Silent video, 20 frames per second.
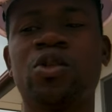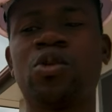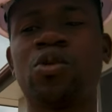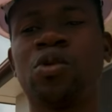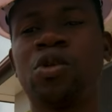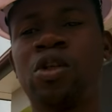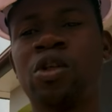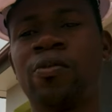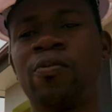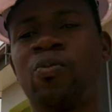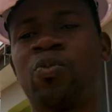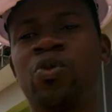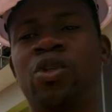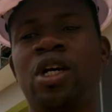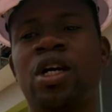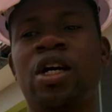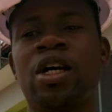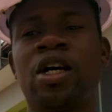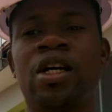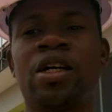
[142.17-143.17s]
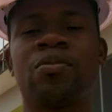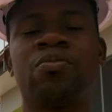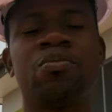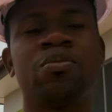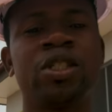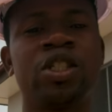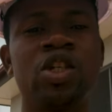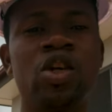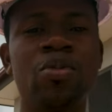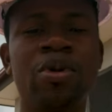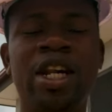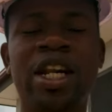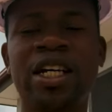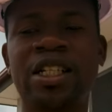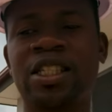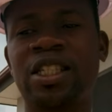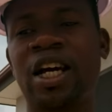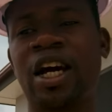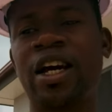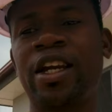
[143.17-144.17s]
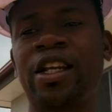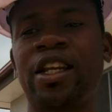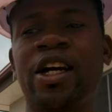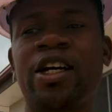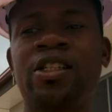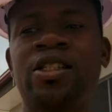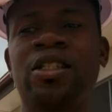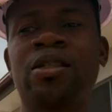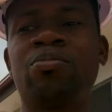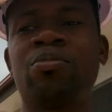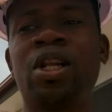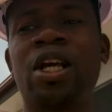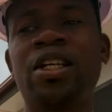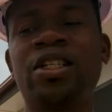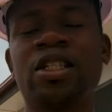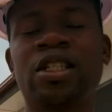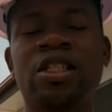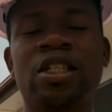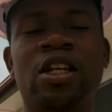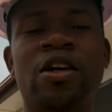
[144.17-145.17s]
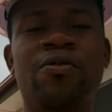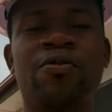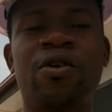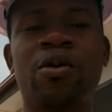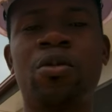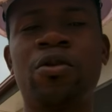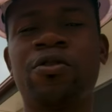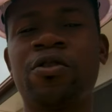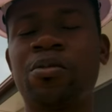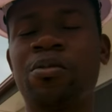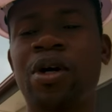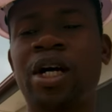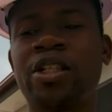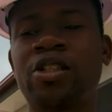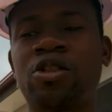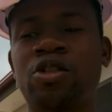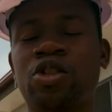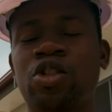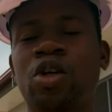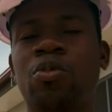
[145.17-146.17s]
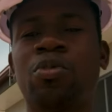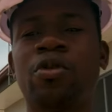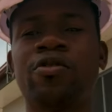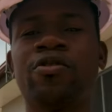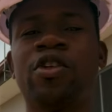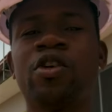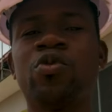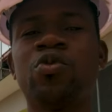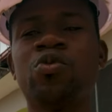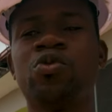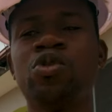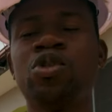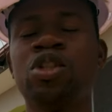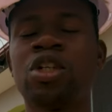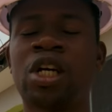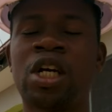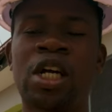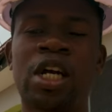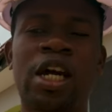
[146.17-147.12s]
So the steel burner tie that placed it in the form of a mat on top of the wood,